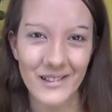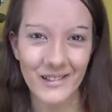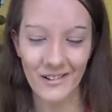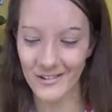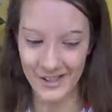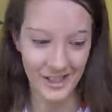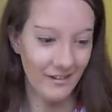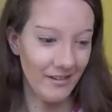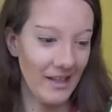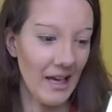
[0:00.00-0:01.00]
but also,
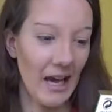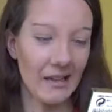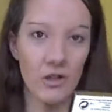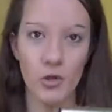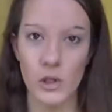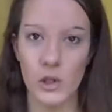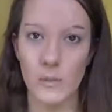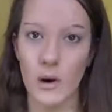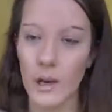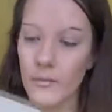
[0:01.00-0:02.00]
yeah, use a
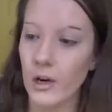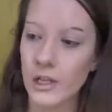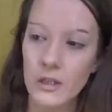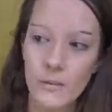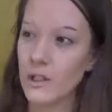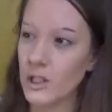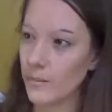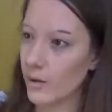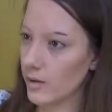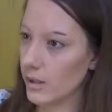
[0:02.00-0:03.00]
smaller brush. For
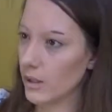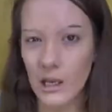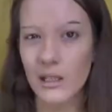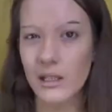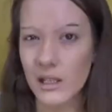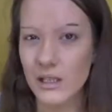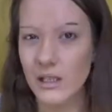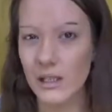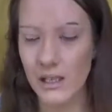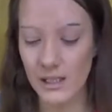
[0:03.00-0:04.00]
cheekbones, yes,
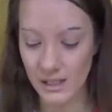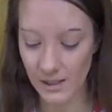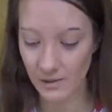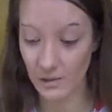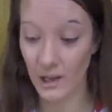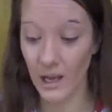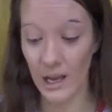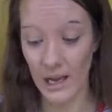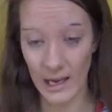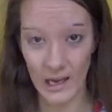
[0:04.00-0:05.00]
that's so... it
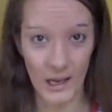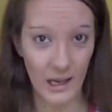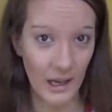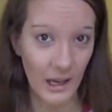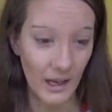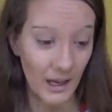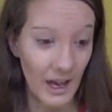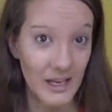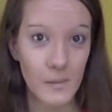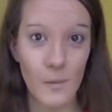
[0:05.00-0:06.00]

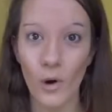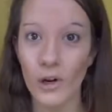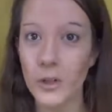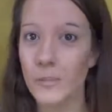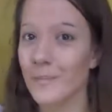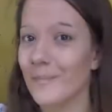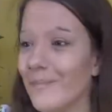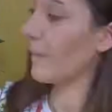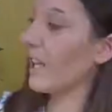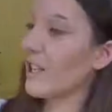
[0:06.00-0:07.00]
has been worse.
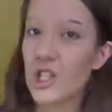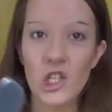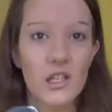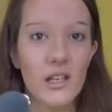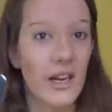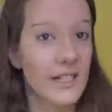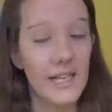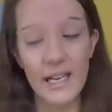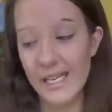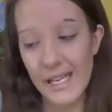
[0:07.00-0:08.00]
Blush, nice
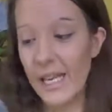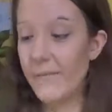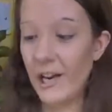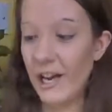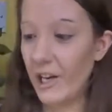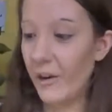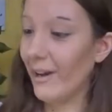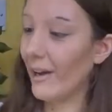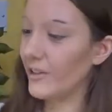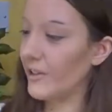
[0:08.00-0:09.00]
and easy. Even I know
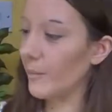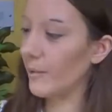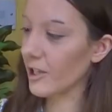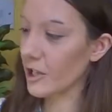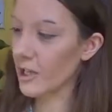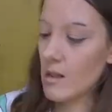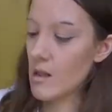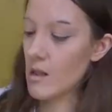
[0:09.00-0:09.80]
how to do blush.